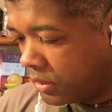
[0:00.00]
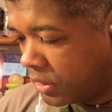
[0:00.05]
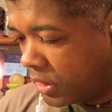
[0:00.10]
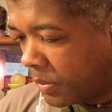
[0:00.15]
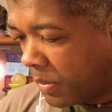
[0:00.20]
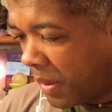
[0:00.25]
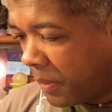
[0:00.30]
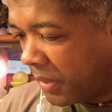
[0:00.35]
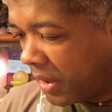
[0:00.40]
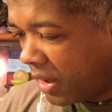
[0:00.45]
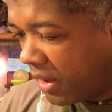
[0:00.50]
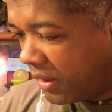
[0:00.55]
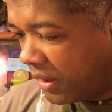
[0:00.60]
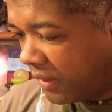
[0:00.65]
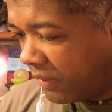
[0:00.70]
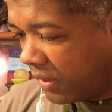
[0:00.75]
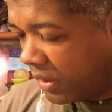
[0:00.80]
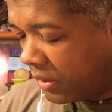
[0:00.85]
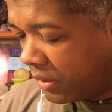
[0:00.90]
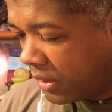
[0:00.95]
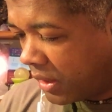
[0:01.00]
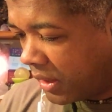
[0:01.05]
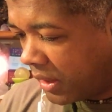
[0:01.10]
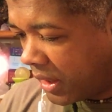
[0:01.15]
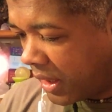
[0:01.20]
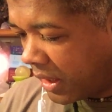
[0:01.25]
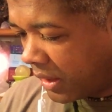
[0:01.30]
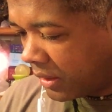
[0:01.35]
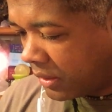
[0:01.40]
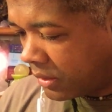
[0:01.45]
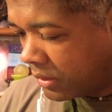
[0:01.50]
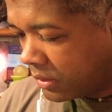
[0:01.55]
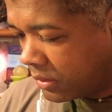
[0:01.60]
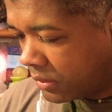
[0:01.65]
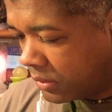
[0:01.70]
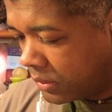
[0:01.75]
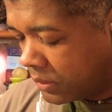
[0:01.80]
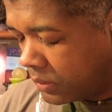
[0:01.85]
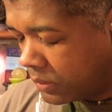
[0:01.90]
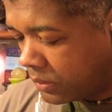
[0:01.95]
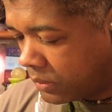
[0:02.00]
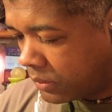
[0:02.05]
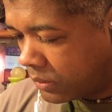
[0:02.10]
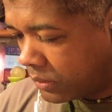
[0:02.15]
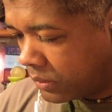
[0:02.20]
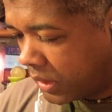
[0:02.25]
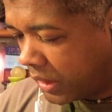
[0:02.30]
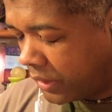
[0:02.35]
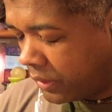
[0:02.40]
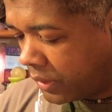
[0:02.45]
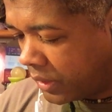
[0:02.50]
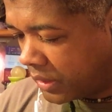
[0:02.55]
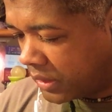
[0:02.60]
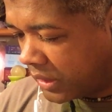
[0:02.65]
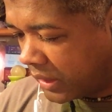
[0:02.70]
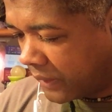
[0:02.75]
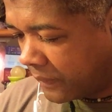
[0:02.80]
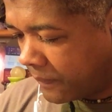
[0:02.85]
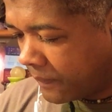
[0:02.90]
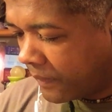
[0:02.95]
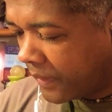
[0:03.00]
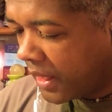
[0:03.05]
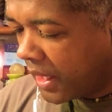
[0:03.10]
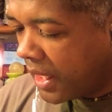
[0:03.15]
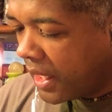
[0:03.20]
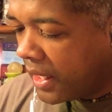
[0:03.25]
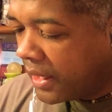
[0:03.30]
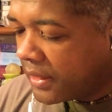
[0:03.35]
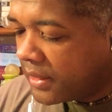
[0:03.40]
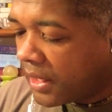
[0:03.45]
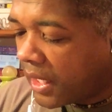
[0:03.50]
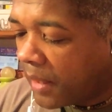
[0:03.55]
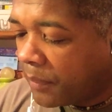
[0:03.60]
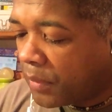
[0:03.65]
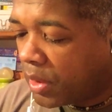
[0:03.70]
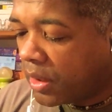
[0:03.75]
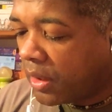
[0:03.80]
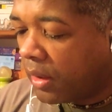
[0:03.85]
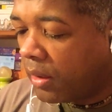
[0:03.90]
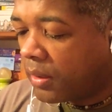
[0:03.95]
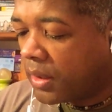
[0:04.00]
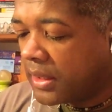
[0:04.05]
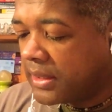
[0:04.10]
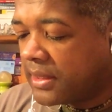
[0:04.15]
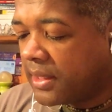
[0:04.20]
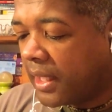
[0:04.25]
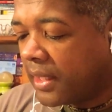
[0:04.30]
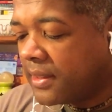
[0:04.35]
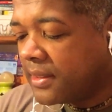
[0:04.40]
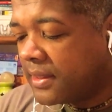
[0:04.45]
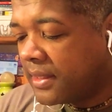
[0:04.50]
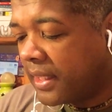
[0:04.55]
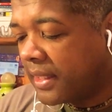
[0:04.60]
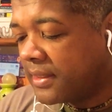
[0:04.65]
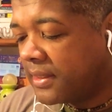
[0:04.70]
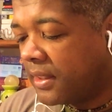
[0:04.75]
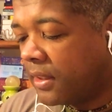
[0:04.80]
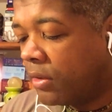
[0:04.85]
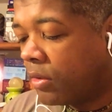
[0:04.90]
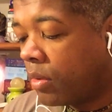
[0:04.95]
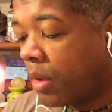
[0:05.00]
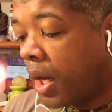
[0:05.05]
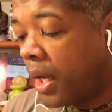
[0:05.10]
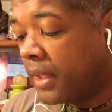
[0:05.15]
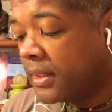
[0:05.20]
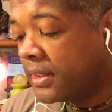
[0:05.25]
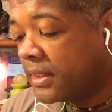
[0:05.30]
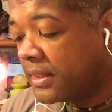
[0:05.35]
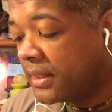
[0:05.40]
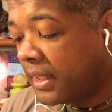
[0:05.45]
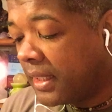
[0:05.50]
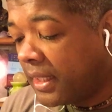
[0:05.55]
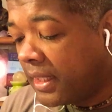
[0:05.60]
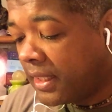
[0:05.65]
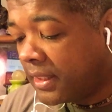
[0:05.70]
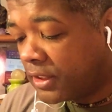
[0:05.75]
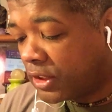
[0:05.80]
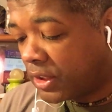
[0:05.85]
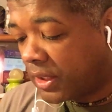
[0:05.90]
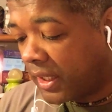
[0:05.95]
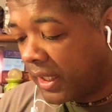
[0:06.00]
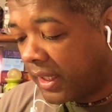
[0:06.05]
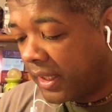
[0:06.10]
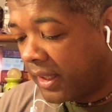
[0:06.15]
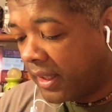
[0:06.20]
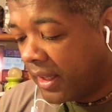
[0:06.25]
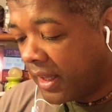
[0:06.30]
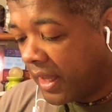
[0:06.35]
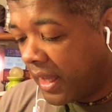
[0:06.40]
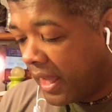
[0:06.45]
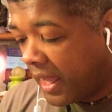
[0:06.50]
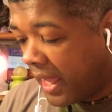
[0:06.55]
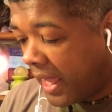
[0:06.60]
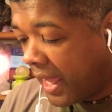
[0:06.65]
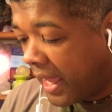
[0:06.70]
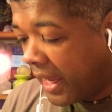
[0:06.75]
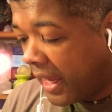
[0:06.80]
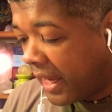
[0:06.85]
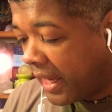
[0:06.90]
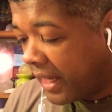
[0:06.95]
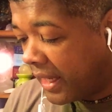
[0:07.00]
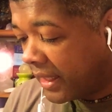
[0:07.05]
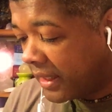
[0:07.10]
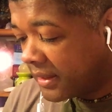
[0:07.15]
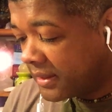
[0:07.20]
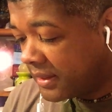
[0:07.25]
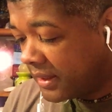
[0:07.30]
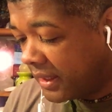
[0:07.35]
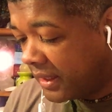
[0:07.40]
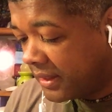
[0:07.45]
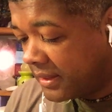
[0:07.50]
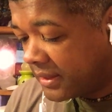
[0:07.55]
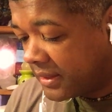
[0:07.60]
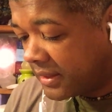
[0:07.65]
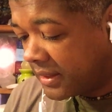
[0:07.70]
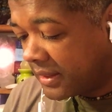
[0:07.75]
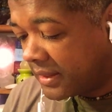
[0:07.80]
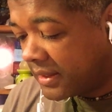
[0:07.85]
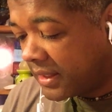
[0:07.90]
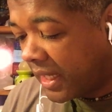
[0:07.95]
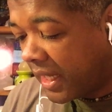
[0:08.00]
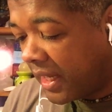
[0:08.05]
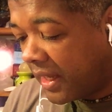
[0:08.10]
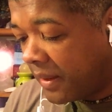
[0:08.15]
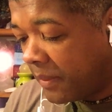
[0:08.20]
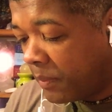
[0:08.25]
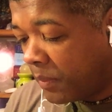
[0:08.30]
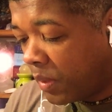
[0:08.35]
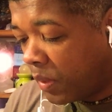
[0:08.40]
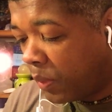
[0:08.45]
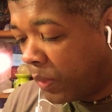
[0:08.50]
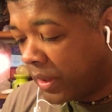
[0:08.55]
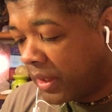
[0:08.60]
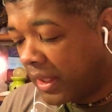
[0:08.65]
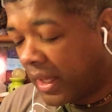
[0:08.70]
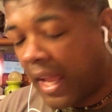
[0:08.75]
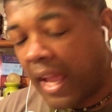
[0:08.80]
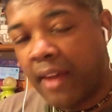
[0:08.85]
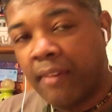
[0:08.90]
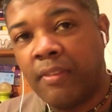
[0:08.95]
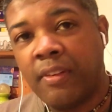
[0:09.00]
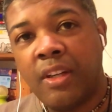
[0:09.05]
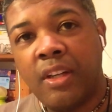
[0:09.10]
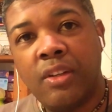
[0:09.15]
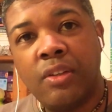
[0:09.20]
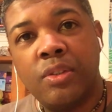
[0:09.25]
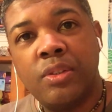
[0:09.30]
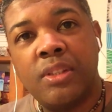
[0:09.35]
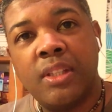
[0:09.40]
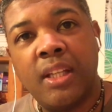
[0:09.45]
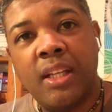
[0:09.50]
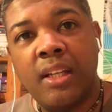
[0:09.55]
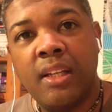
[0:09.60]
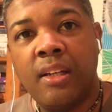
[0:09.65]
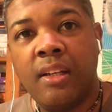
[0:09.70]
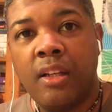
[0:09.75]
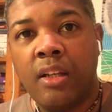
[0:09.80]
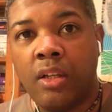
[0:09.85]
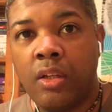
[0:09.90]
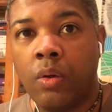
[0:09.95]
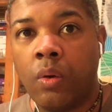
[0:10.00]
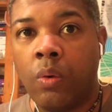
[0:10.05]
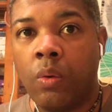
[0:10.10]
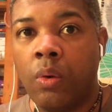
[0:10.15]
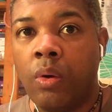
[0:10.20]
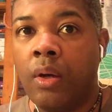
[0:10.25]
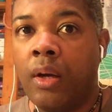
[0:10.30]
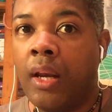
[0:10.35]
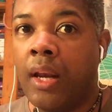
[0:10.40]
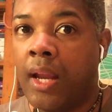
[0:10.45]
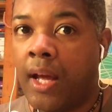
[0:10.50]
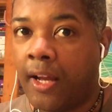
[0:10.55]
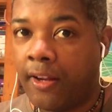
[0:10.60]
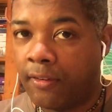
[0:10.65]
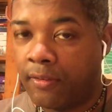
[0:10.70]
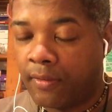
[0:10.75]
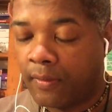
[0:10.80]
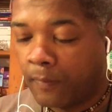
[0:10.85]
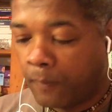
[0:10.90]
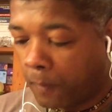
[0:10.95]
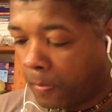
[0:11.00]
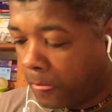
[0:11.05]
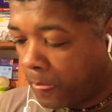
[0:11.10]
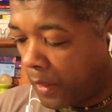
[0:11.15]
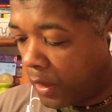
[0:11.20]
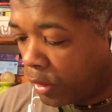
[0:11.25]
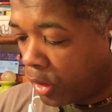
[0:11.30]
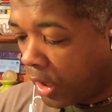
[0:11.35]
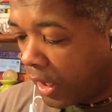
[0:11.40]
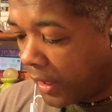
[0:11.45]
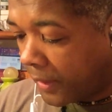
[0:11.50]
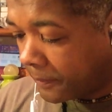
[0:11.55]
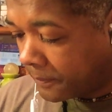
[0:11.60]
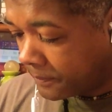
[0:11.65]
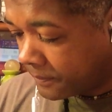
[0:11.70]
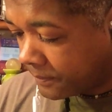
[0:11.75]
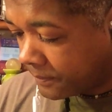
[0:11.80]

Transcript: So maybe go and have a look at that. Hmm, interesting. Time to go. The sun sets and rises each day, as it's the same with the avenues in your life. Okay.